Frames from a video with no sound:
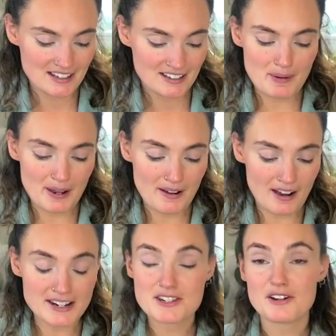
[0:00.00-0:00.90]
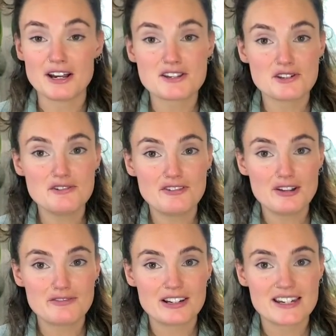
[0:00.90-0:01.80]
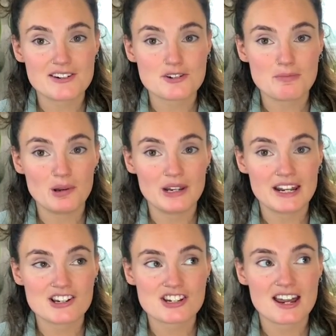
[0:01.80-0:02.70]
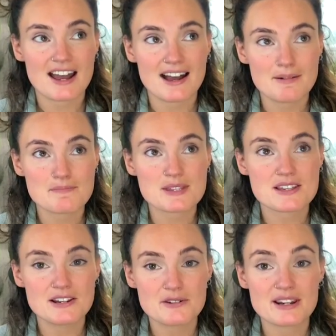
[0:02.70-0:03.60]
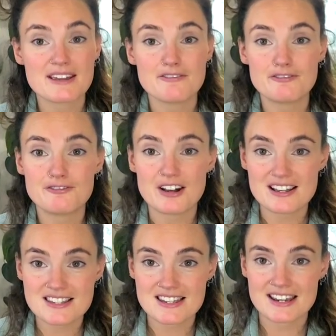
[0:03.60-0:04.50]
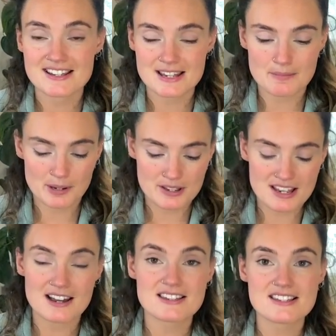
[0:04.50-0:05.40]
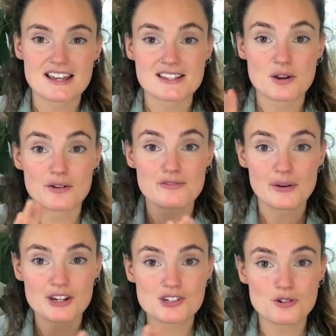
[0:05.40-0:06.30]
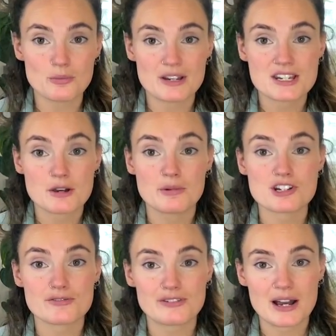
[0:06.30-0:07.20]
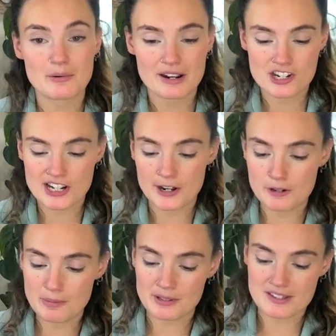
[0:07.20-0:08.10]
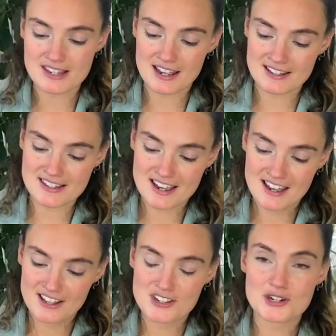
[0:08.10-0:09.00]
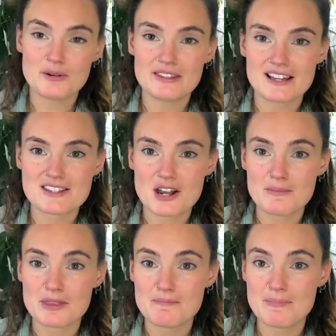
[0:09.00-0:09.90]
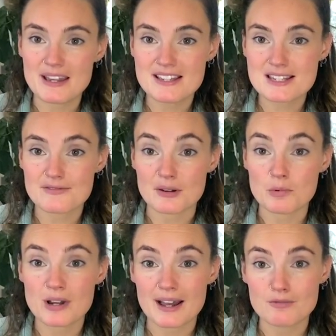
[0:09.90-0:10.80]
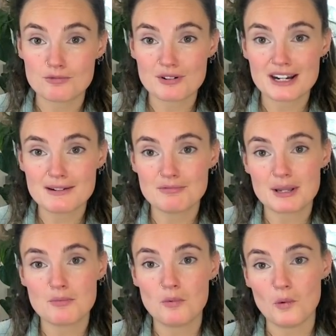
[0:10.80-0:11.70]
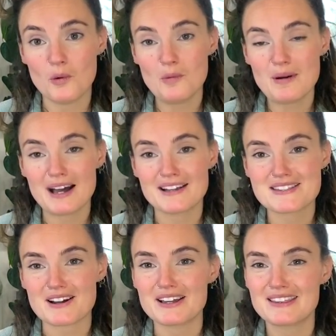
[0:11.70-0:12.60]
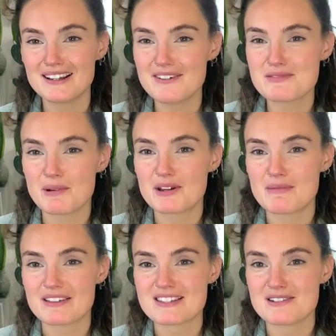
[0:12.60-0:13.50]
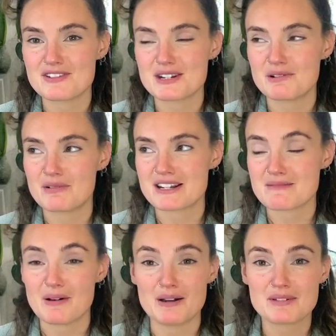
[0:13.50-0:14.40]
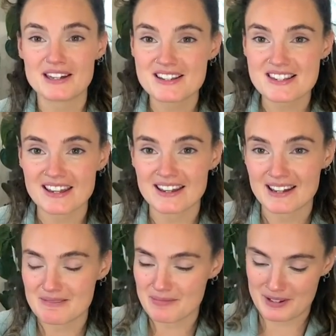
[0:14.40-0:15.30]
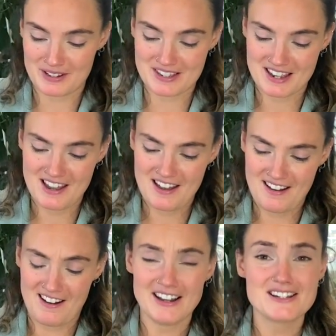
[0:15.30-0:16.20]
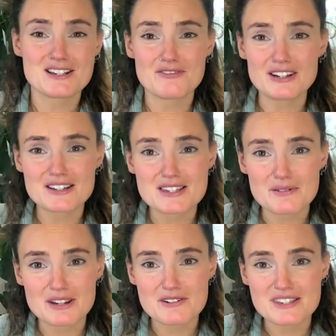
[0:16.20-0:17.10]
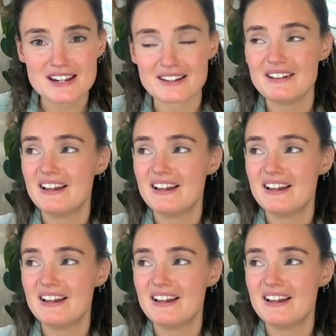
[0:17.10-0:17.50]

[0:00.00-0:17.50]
But I do, I do find philodendron pollination absolutely fascinating because as I say, it's got a very short window in which the flower actually opens and during that time, the base of it will get really, really warm. And I think I've spoken about this in a video already, but I'm going to say it again because I just find it so interesting.